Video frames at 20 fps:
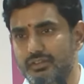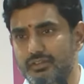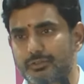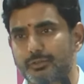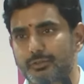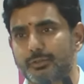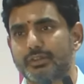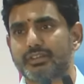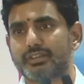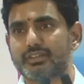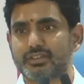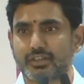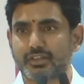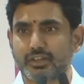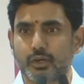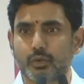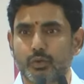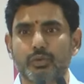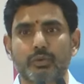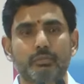So you can see
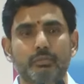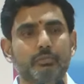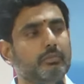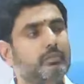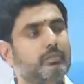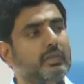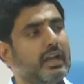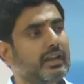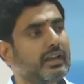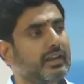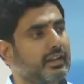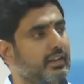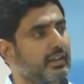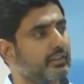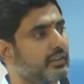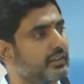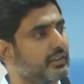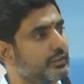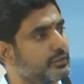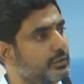how we're marrying
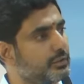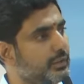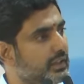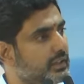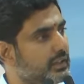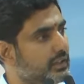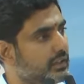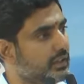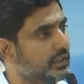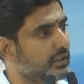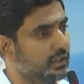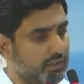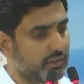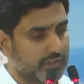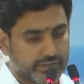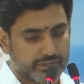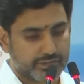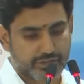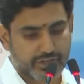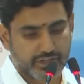everything together
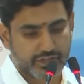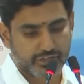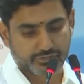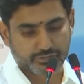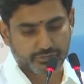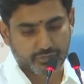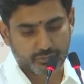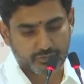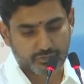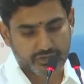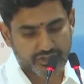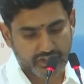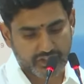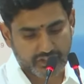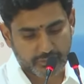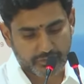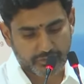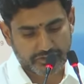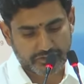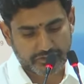and transform
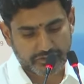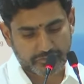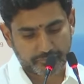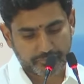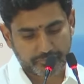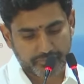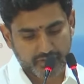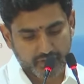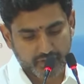Vishakhapatnam.